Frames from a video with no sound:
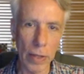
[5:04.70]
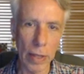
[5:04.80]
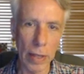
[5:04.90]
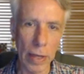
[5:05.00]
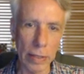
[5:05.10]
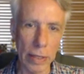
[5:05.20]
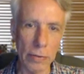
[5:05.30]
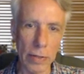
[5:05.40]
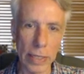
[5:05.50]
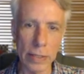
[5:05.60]
and the
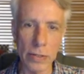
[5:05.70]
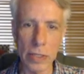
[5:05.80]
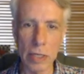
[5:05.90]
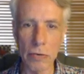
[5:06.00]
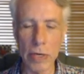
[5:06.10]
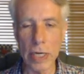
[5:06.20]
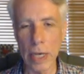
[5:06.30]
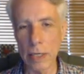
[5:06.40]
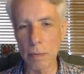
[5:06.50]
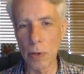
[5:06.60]
other knight, the c3
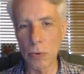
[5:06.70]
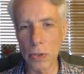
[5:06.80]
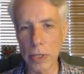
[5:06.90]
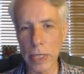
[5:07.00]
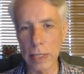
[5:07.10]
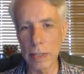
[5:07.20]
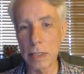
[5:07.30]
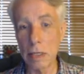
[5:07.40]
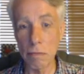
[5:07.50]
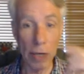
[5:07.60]
knight, are both looking at the
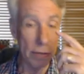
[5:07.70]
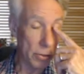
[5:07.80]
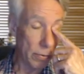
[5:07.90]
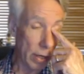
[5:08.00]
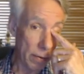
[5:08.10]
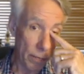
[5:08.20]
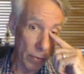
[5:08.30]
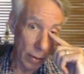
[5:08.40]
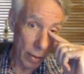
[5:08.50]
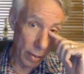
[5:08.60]
d5 square,
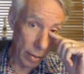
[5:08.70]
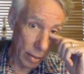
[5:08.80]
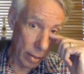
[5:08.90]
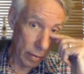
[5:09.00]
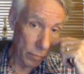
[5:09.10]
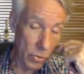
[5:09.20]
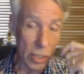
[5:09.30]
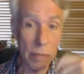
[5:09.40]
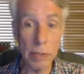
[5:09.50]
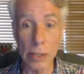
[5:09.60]
uh,
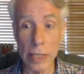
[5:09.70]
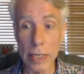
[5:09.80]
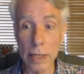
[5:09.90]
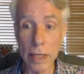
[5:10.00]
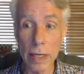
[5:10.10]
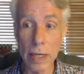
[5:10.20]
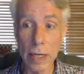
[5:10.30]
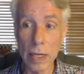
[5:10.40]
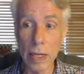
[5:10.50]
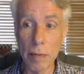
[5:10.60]
seemingly
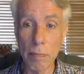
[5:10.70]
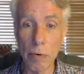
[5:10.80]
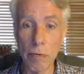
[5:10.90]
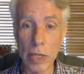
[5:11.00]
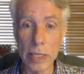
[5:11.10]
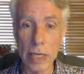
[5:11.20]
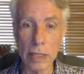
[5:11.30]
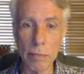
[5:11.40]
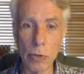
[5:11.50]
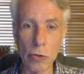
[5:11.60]
preventing
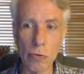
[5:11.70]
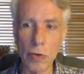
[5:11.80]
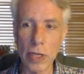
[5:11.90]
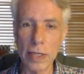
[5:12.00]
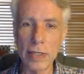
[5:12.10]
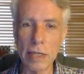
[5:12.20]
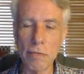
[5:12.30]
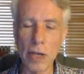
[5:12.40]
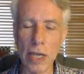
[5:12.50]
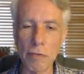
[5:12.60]
the move uh,
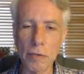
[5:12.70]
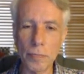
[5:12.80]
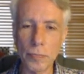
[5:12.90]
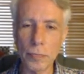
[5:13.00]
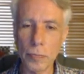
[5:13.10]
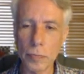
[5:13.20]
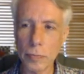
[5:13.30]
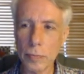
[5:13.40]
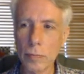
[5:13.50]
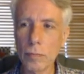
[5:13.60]
d5.
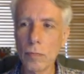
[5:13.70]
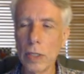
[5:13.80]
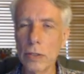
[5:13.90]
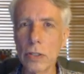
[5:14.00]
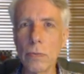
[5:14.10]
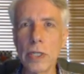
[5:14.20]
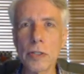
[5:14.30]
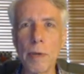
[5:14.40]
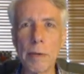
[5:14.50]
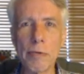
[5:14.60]
So what does
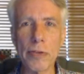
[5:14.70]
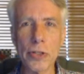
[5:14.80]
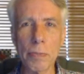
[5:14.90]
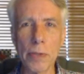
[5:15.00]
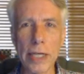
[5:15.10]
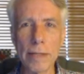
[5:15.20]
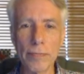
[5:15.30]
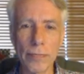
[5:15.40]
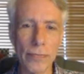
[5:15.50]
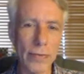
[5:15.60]
Bobby Fischer play?
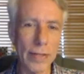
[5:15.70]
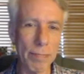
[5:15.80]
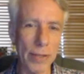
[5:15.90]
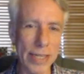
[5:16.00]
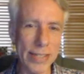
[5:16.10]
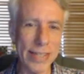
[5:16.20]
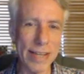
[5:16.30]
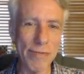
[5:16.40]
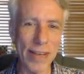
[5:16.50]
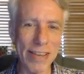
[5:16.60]
He plays
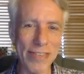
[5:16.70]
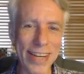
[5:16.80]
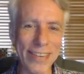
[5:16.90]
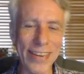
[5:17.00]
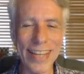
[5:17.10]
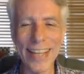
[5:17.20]
d5 anyway.